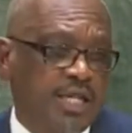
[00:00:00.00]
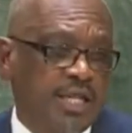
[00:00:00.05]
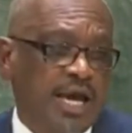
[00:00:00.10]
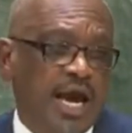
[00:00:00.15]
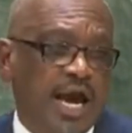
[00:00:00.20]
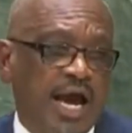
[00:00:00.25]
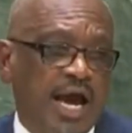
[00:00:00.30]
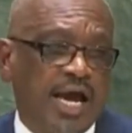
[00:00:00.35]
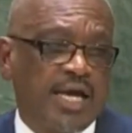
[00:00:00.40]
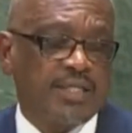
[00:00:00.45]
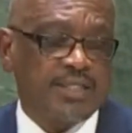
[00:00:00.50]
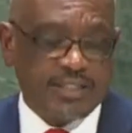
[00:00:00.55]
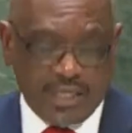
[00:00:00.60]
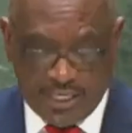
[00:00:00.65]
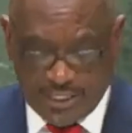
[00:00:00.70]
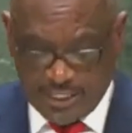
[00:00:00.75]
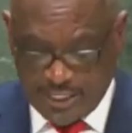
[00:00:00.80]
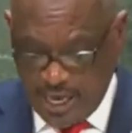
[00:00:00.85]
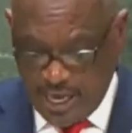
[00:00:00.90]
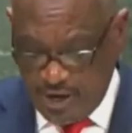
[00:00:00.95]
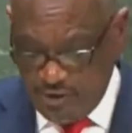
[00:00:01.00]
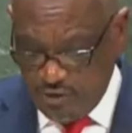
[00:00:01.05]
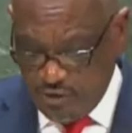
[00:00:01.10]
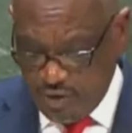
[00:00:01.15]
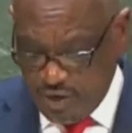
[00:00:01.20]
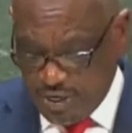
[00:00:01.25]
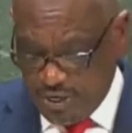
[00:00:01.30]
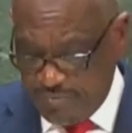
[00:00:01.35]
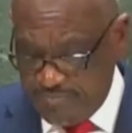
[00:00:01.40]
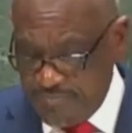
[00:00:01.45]
there are
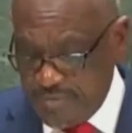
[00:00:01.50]
600